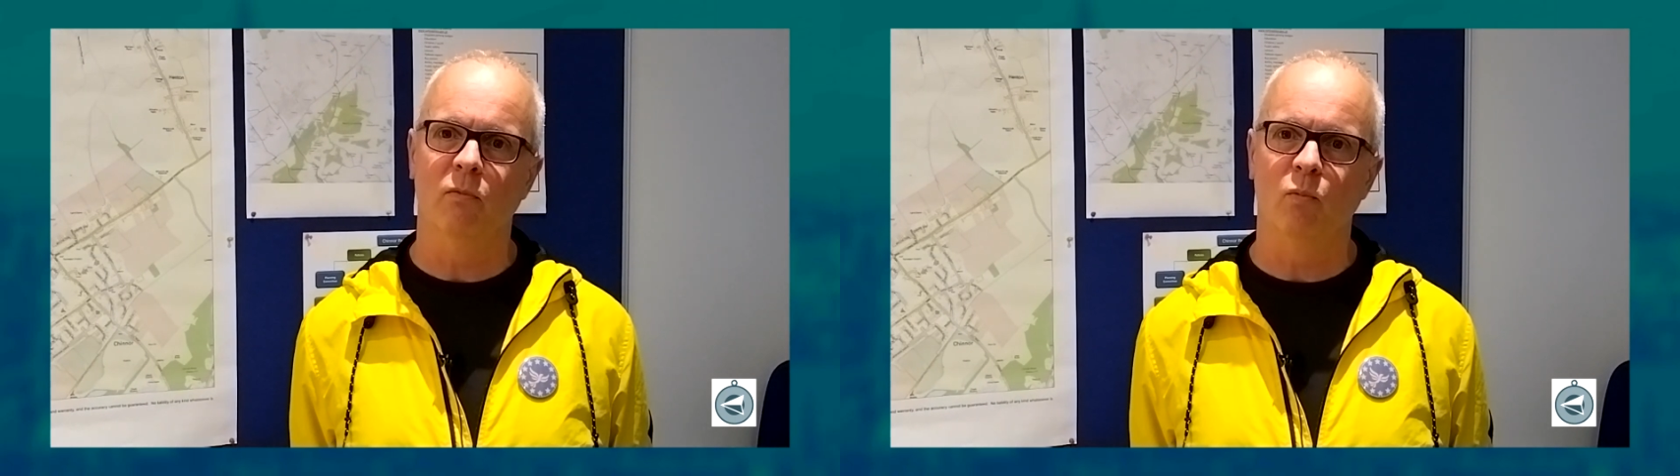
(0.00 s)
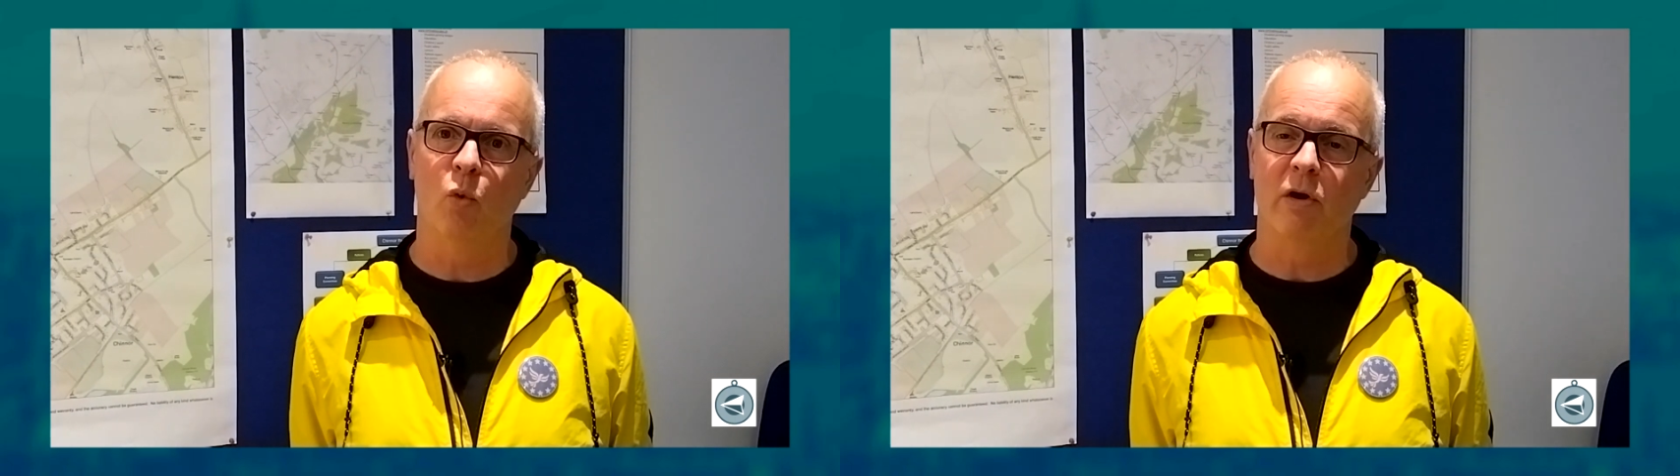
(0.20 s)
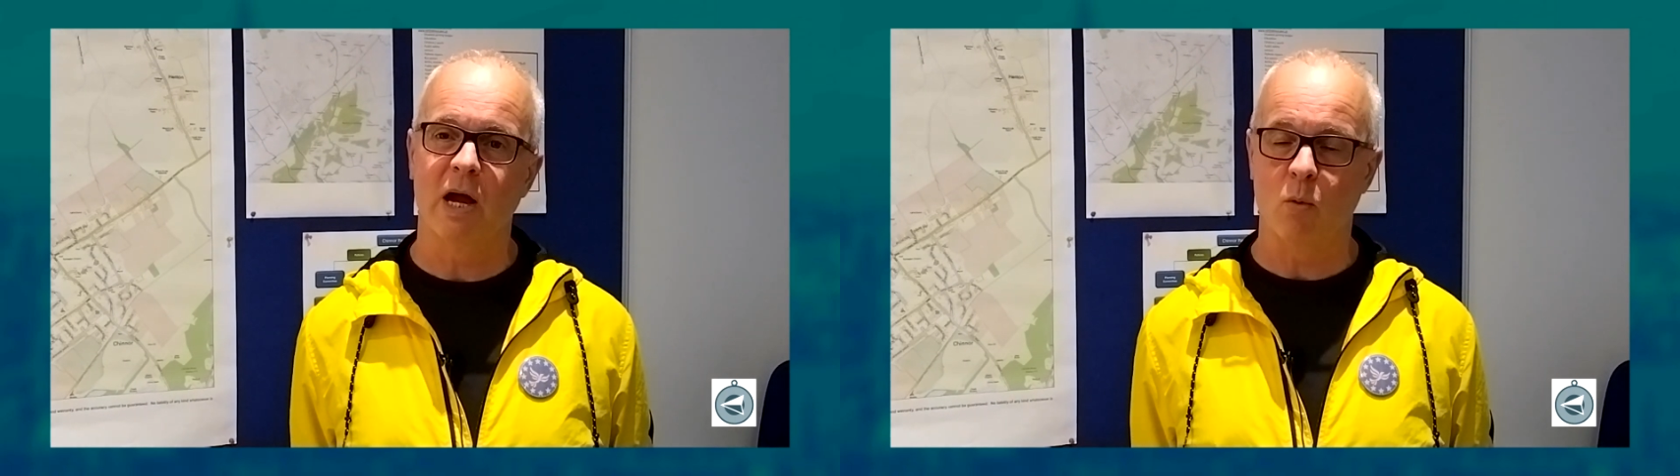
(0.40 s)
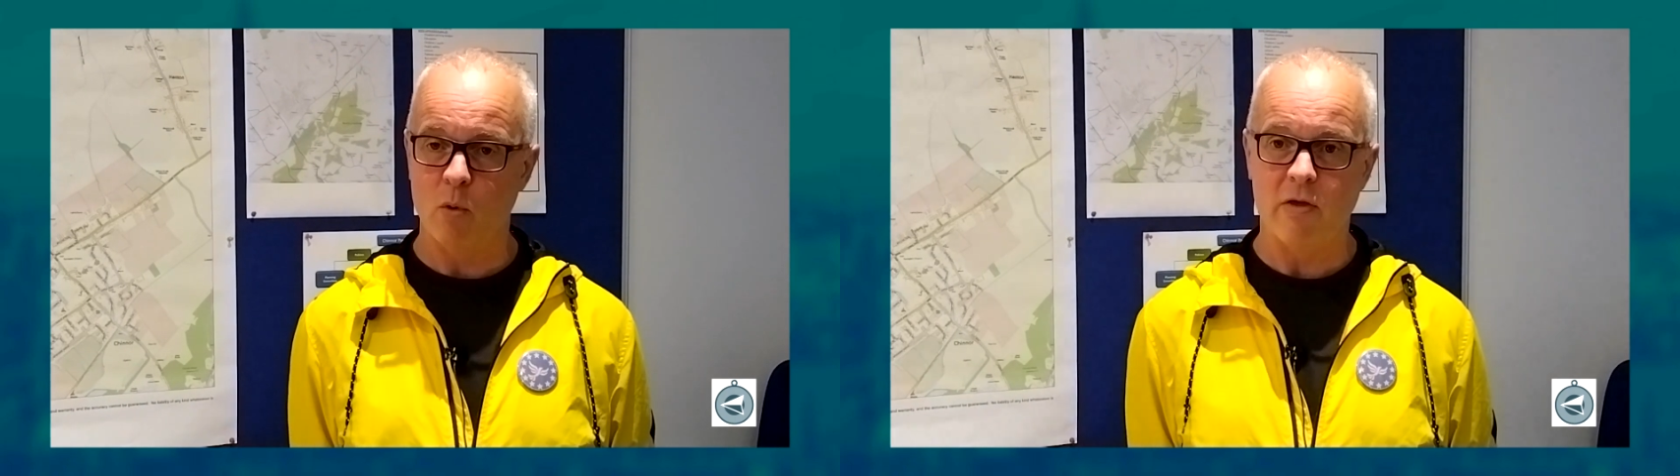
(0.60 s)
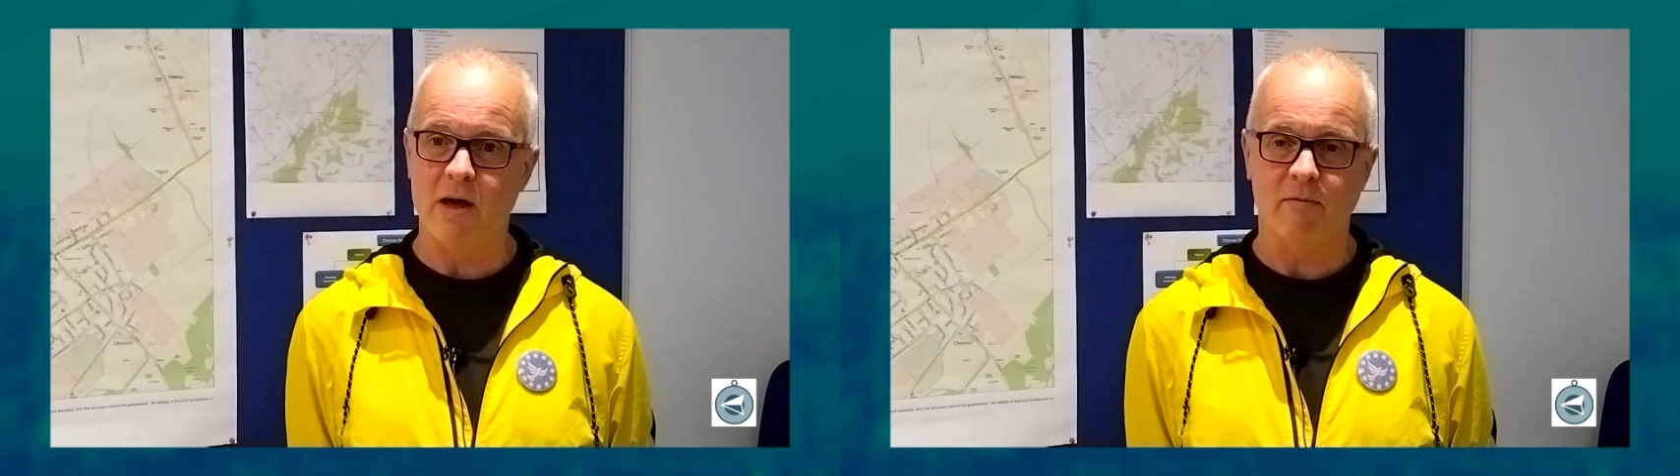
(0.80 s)
work out
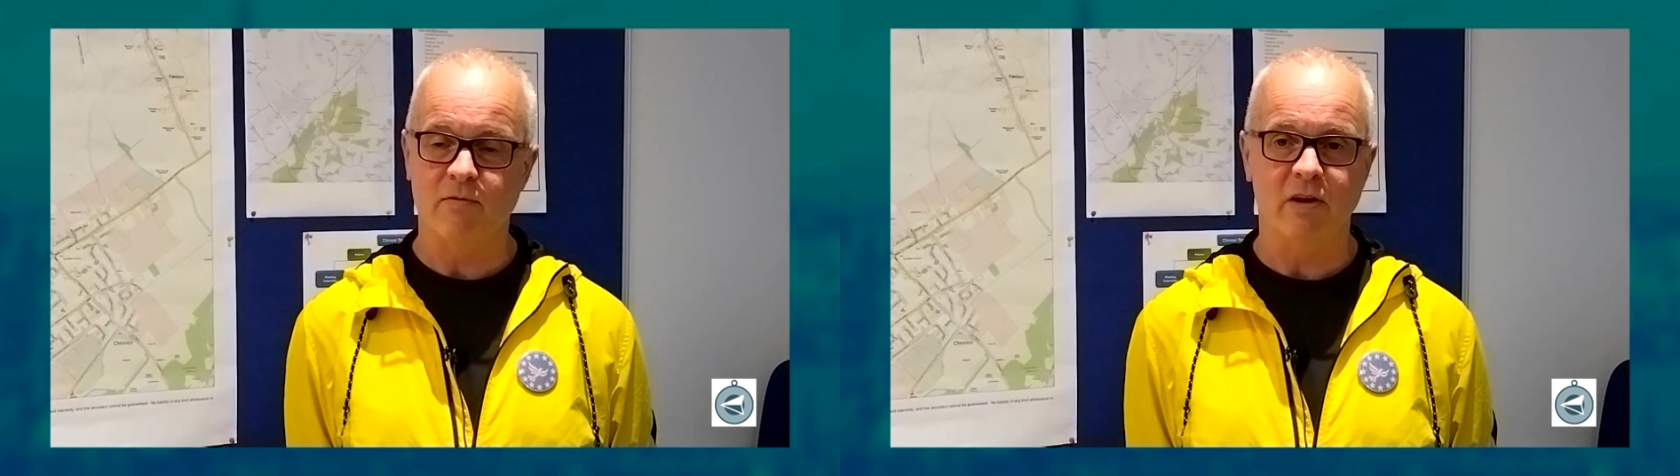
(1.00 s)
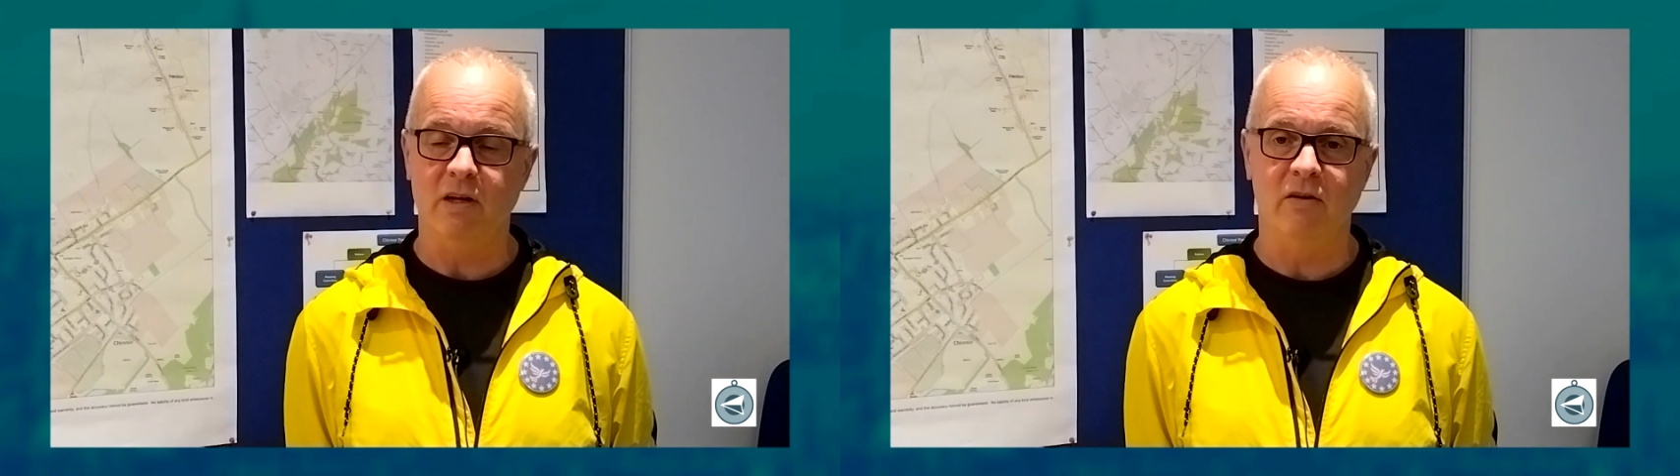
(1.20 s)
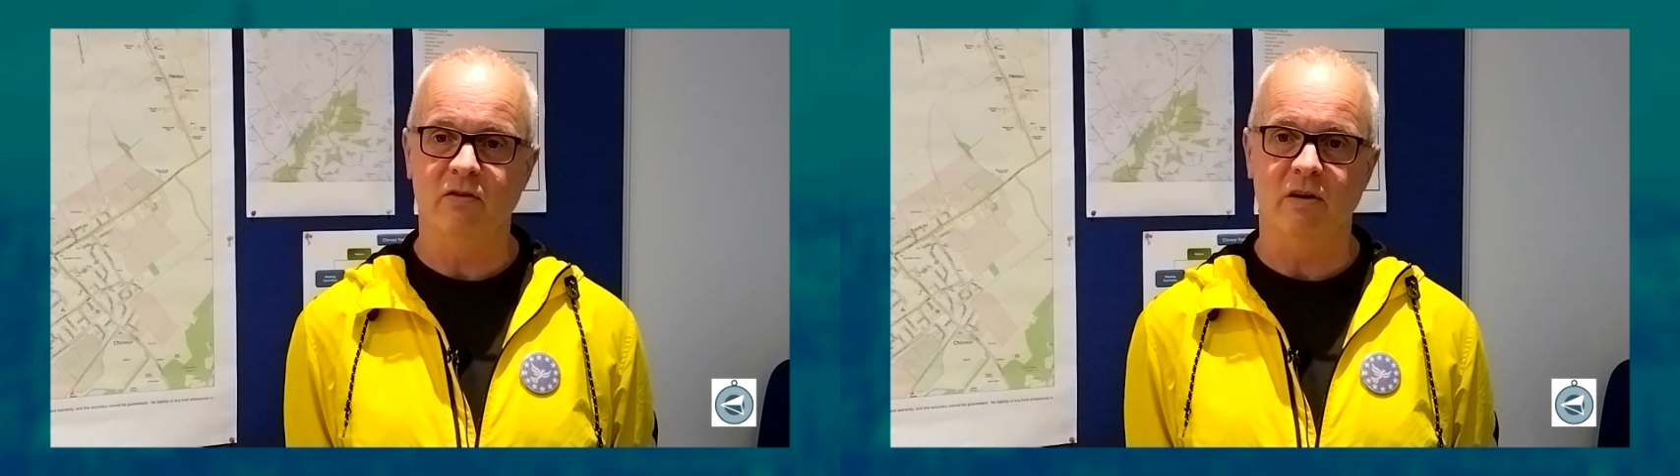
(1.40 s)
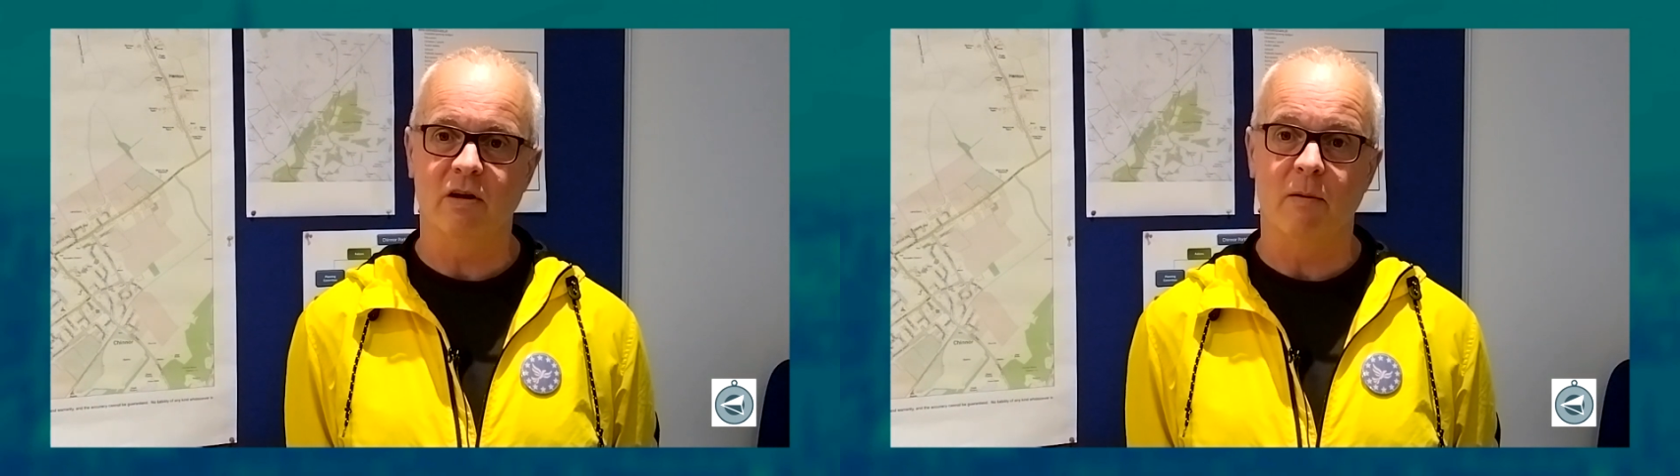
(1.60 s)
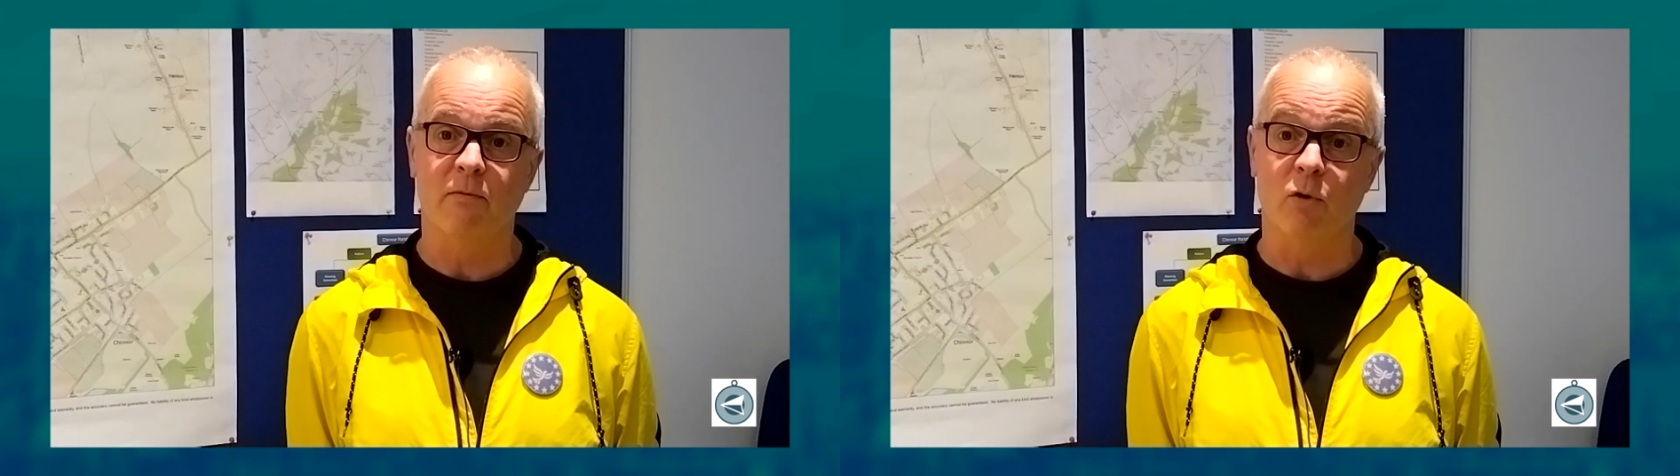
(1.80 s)
where that funding is going to
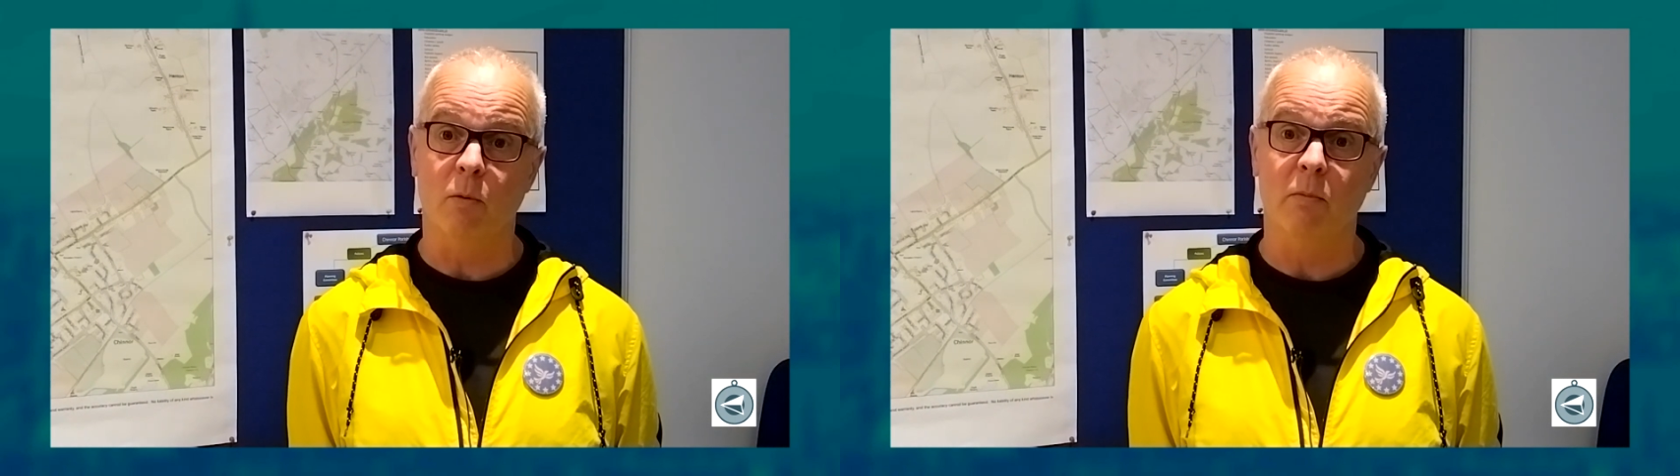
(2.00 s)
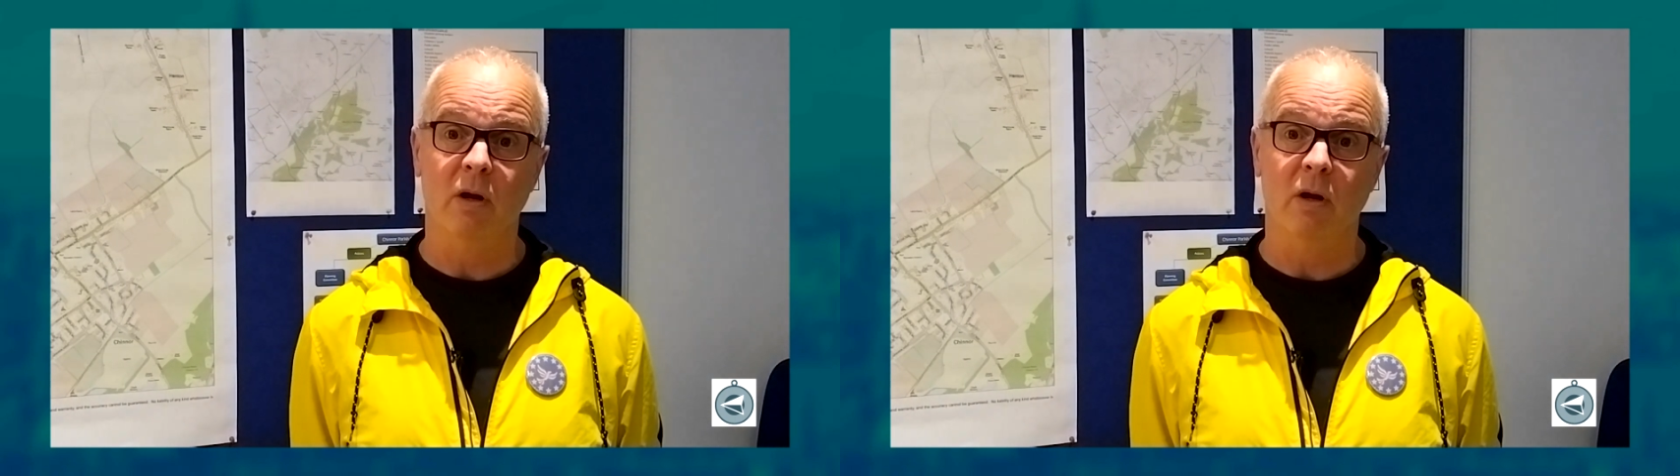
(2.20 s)
come from.